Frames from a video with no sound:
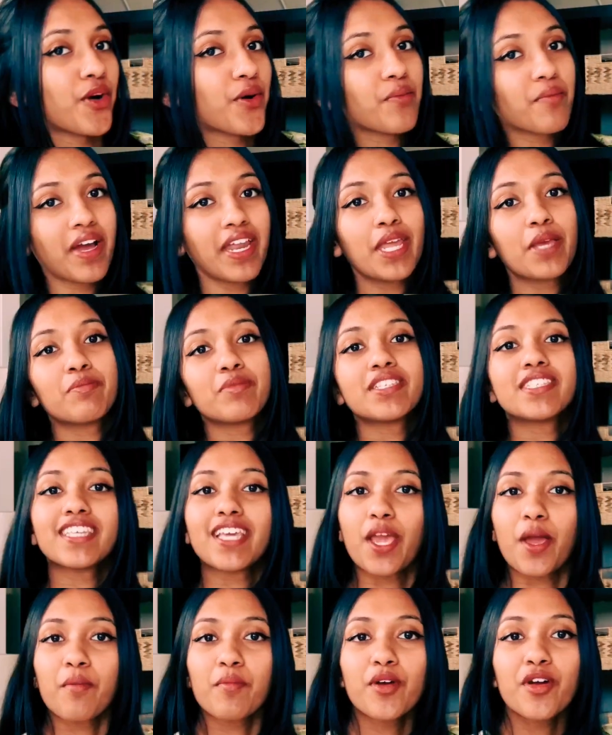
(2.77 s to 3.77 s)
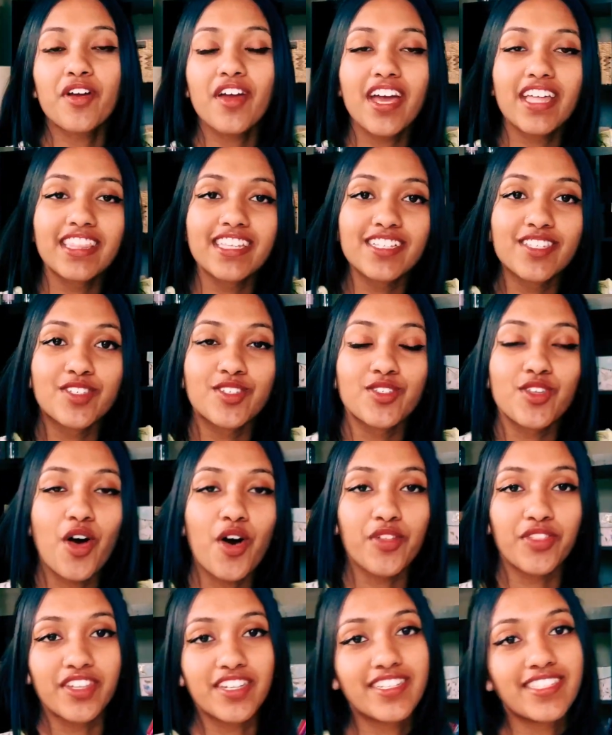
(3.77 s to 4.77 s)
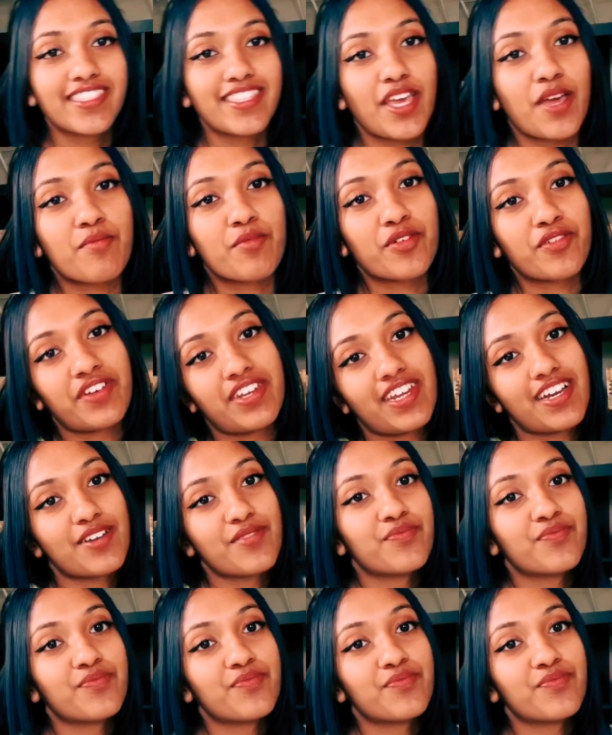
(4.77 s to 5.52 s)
My name is Amber and this is all things Amberina.